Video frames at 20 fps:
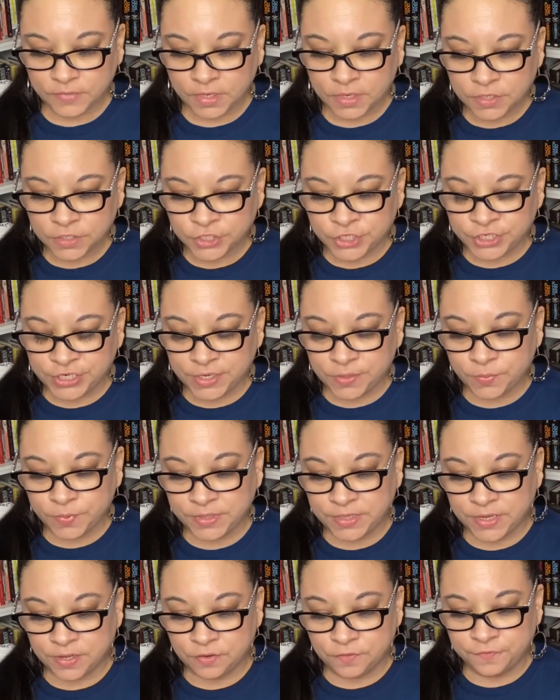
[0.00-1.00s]
She would
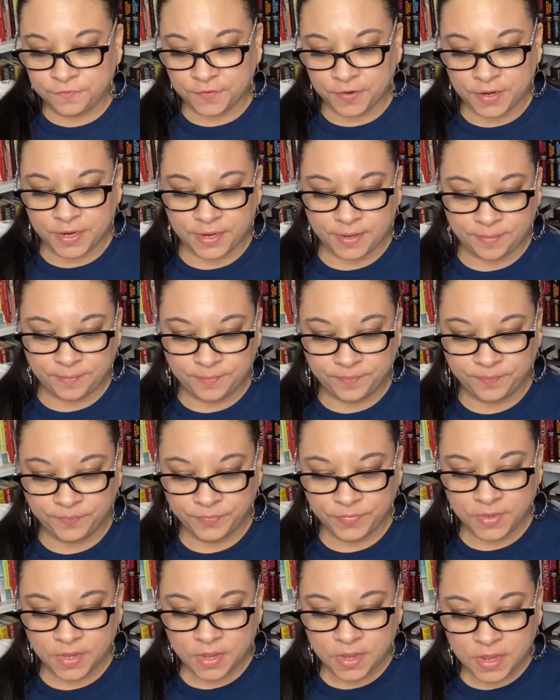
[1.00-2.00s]
kill for him.
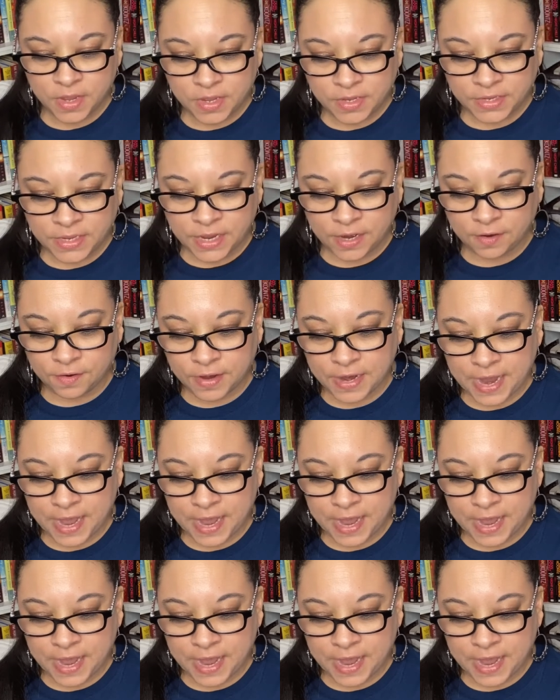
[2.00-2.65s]
Carrie